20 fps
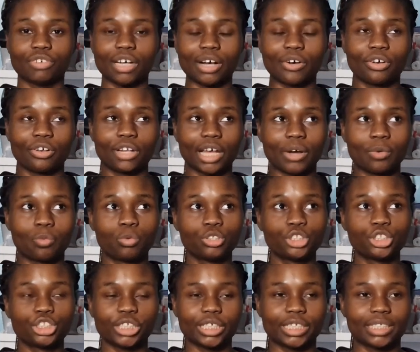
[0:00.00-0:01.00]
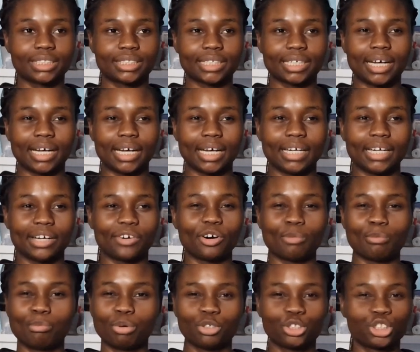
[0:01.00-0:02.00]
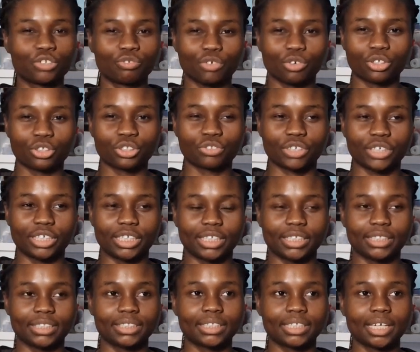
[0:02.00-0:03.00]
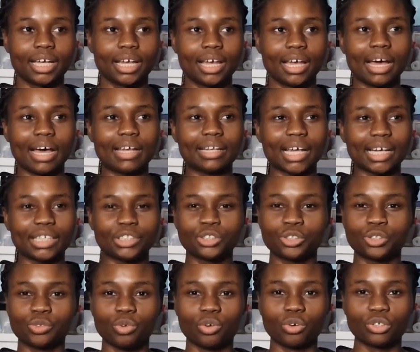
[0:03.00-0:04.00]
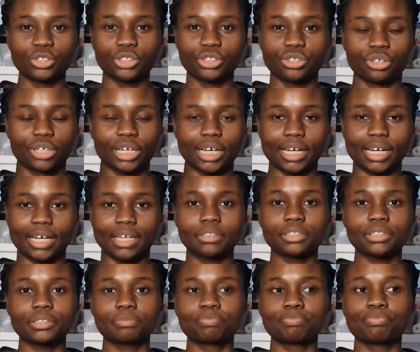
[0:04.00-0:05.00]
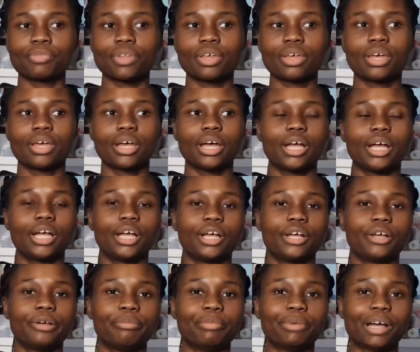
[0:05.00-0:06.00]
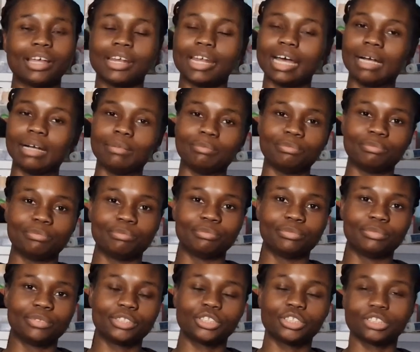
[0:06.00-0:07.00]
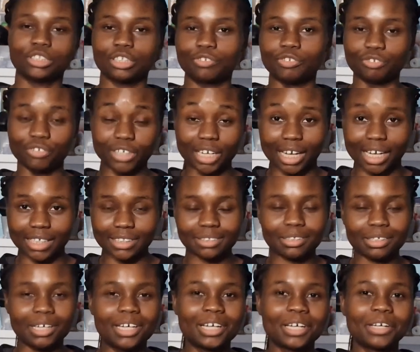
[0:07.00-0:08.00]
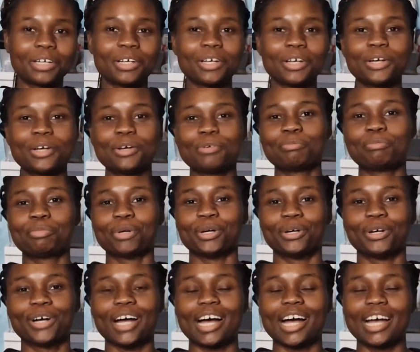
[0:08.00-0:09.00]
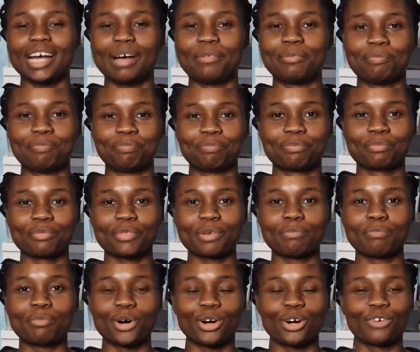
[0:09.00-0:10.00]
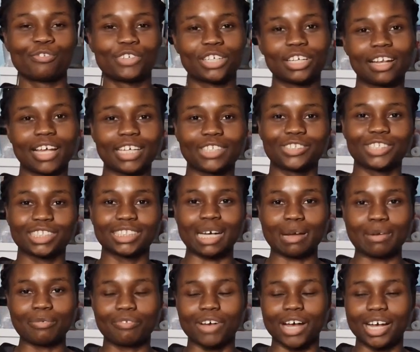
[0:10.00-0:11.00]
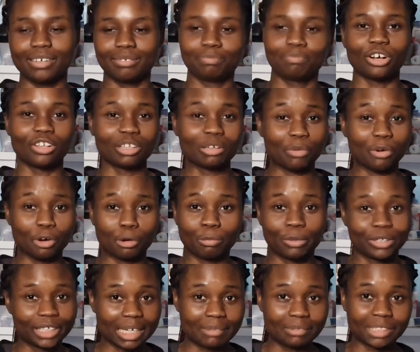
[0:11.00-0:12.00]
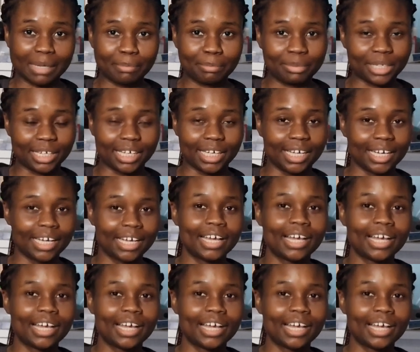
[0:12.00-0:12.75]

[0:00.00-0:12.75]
I got like one Shinx card, I got a bunch of Luxrays, and like 2 Luxio cards. And don't know if you've realised, but I am more of an electric type fan. All the Pokemon games I play,